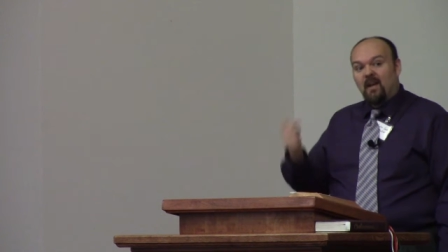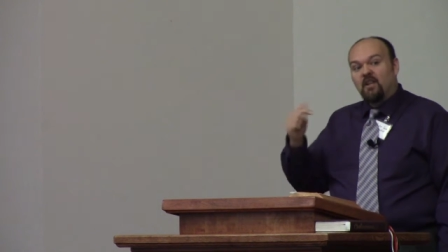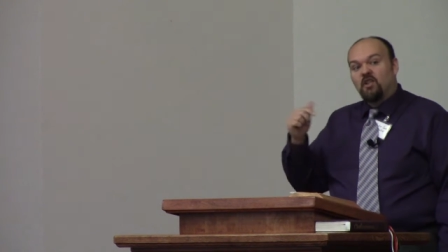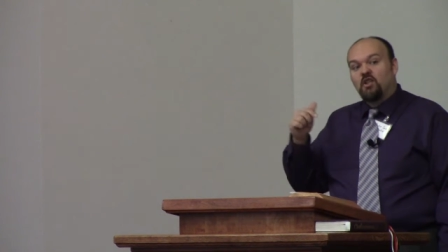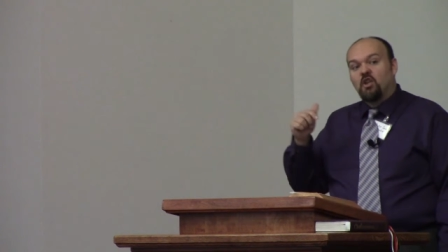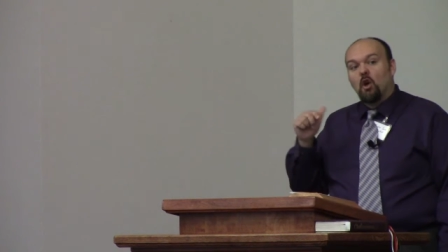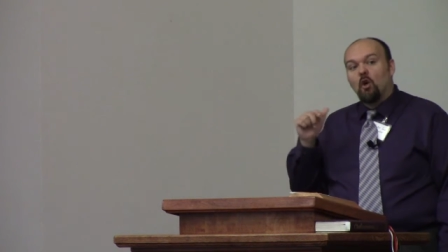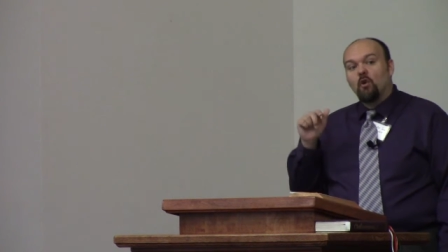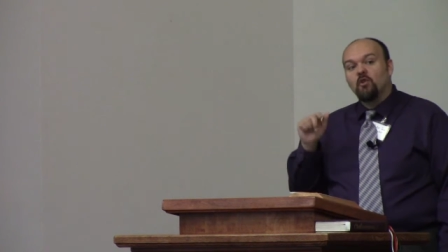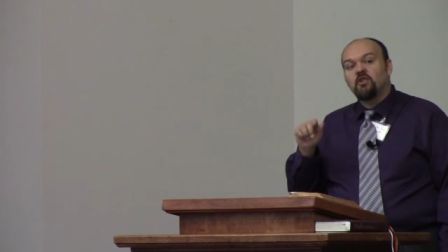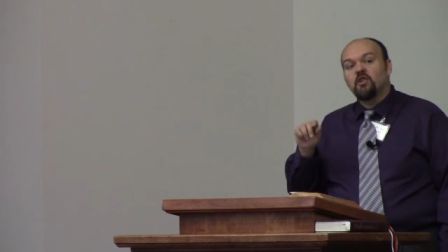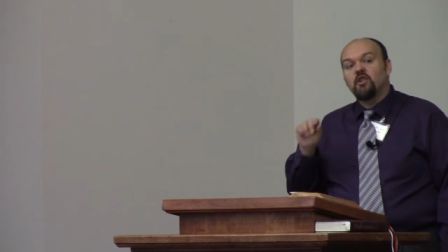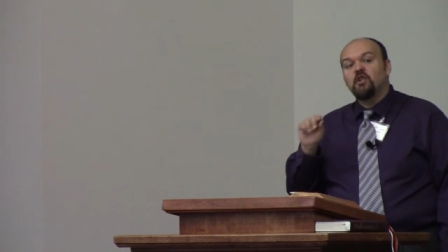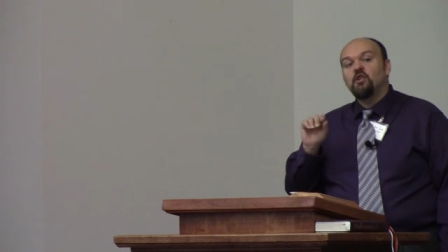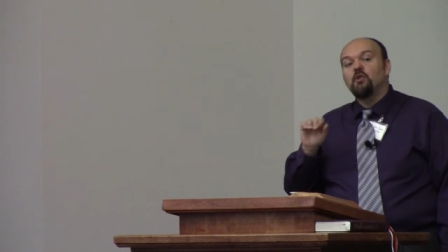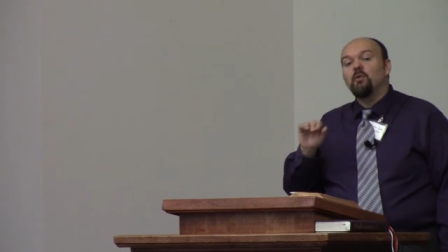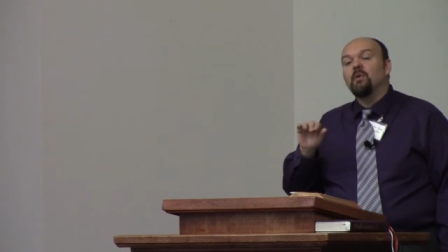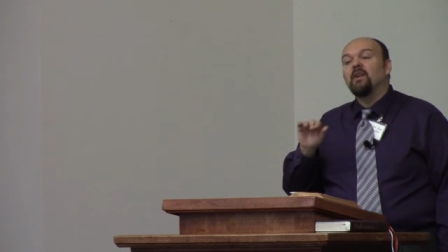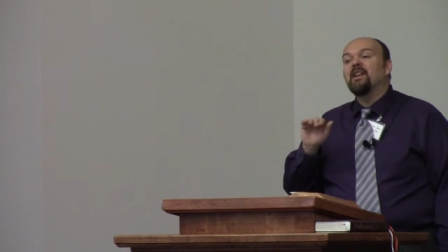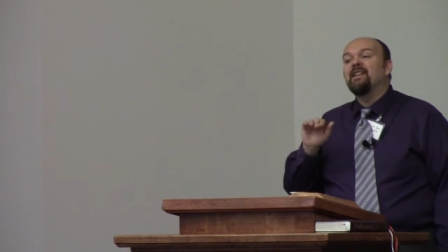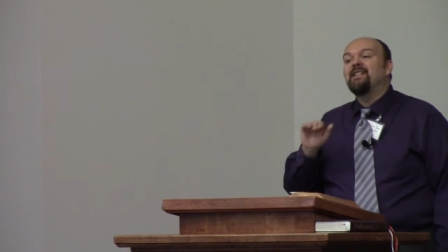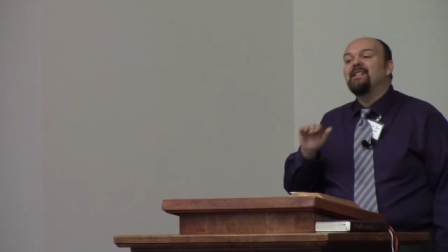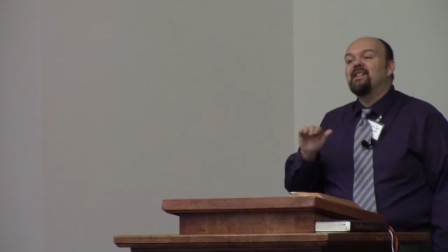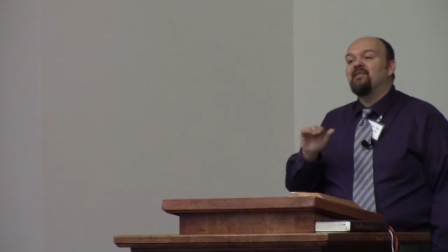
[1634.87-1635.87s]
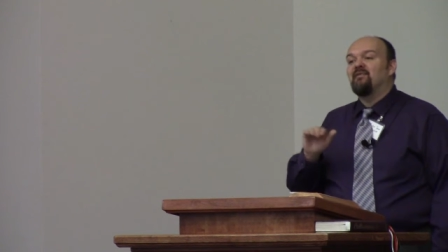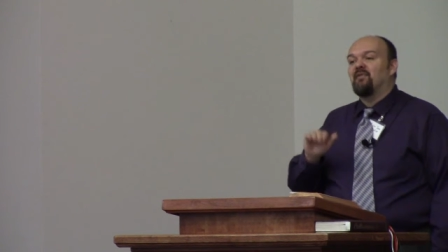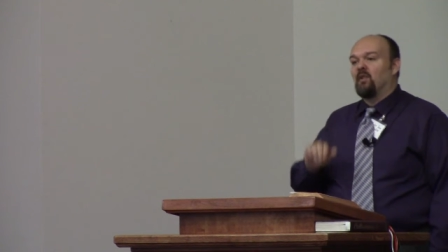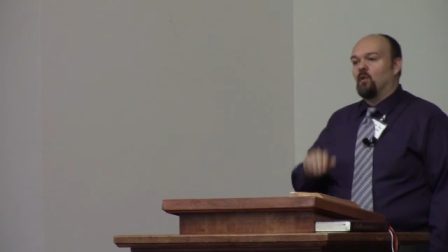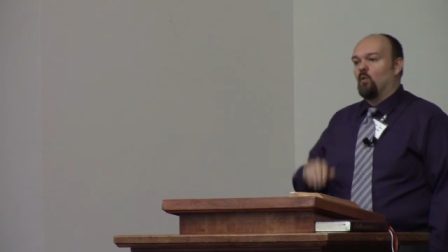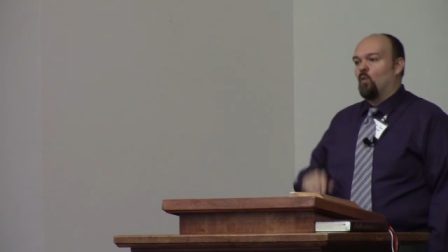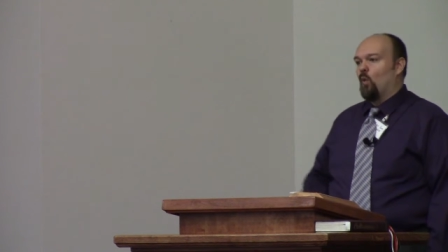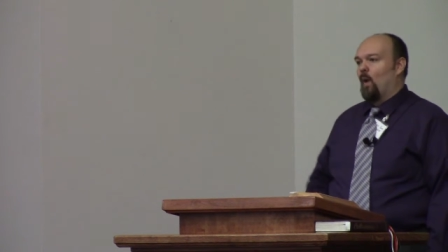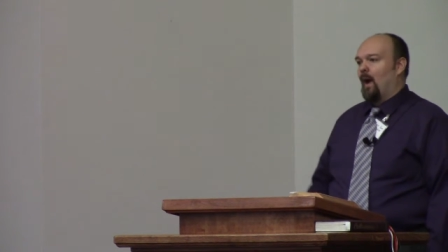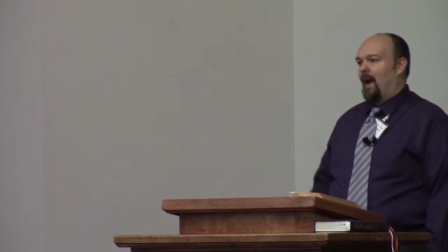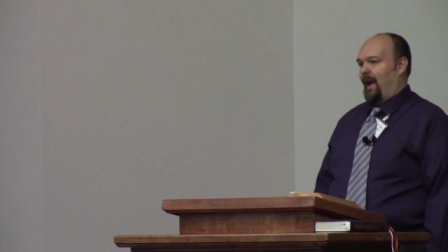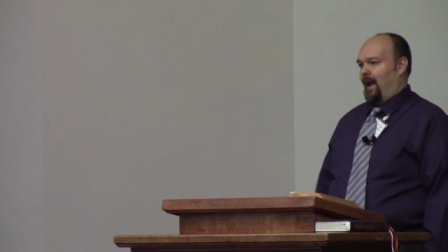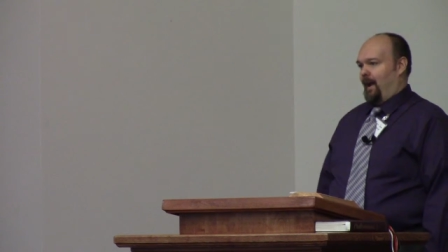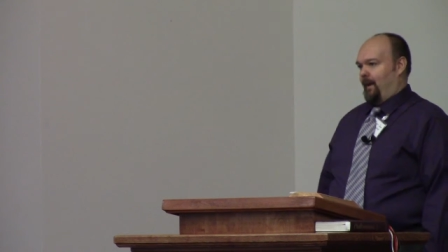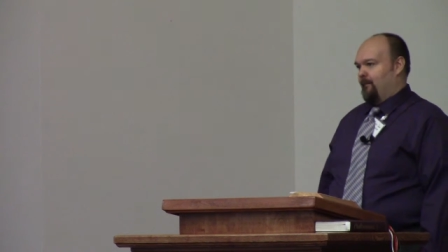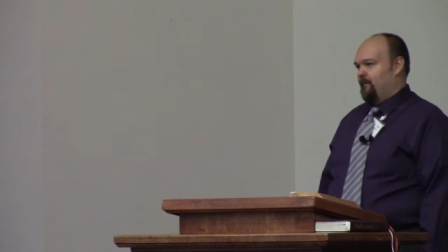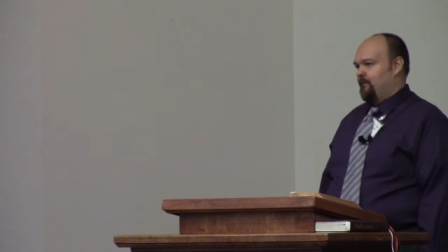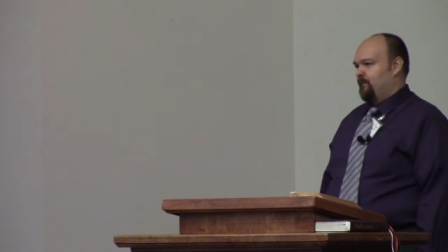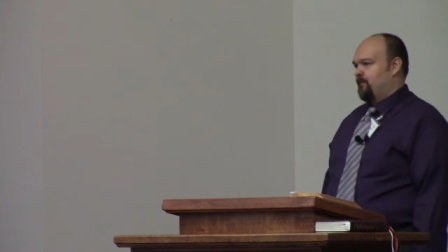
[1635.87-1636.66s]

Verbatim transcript: he chose to do it a different way.